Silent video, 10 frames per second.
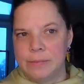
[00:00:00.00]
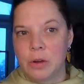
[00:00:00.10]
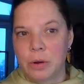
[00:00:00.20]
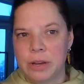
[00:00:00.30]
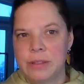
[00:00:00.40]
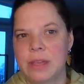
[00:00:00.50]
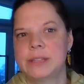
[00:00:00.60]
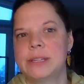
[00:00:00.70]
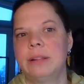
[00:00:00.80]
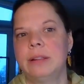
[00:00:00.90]
According to the
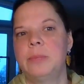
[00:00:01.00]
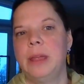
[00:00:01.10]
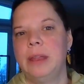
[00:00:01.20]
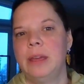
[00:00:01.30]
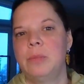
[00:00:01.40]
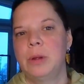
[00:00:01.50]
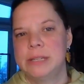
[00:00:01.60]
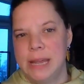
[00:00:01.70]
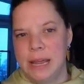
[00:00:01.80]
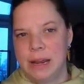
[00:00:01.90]
Encyclopedia
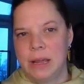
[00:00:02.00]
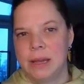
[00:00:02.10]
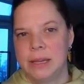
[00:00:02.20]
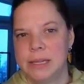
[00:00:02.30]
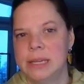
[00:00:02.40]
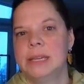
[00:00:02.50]
Britannica,